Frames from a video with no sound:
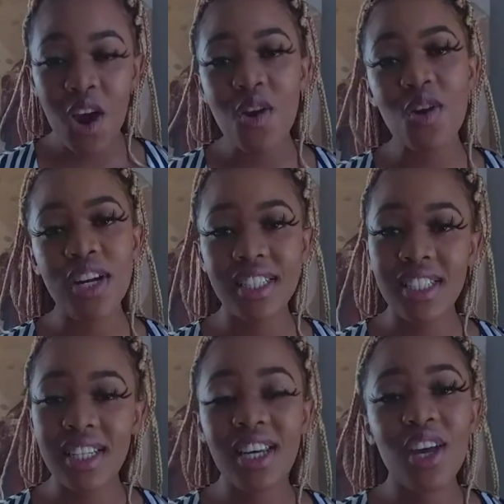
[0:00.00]

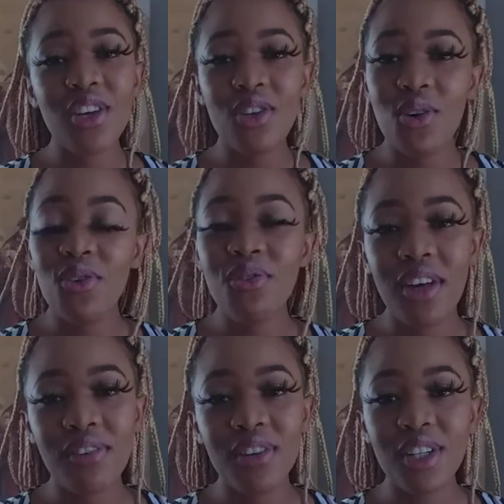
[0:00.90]
rating, your
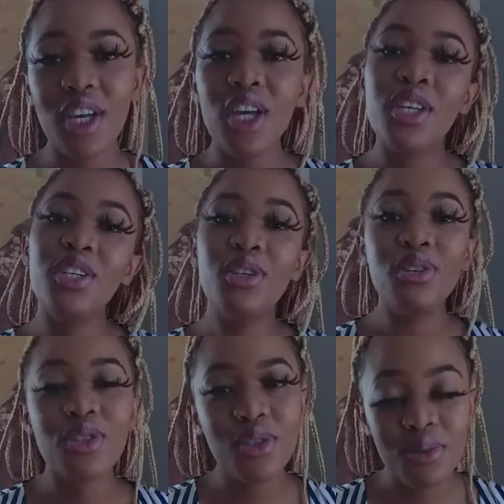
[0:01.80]
favorite
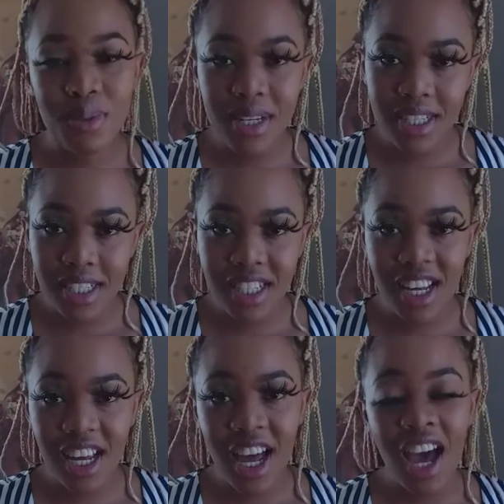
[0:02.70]
YouTubers.
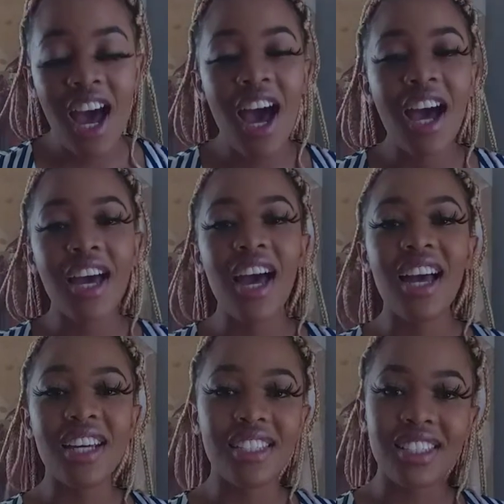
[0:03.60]

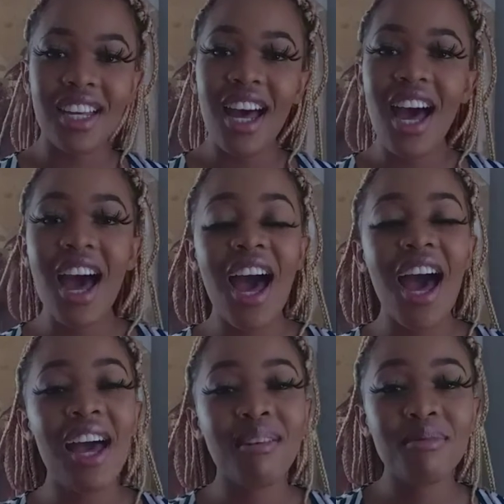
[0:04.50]
Guys,
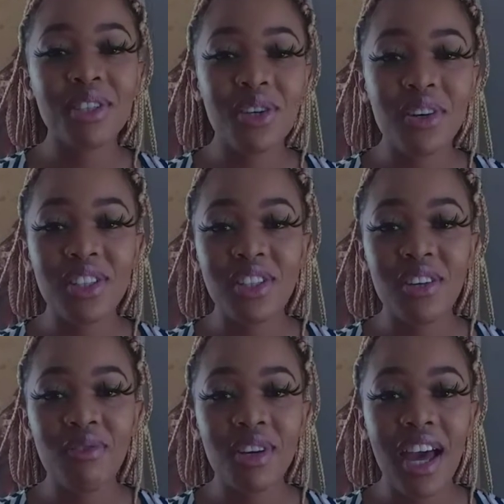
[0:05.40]
I'm going to
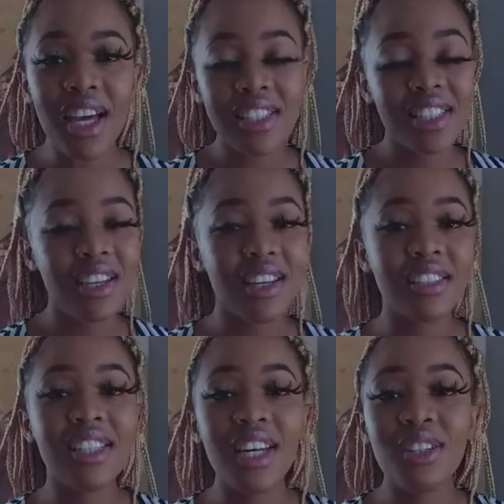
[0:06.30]
give you guys the
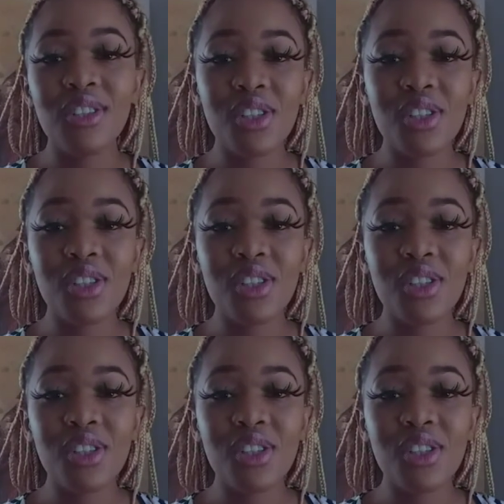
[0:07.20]
10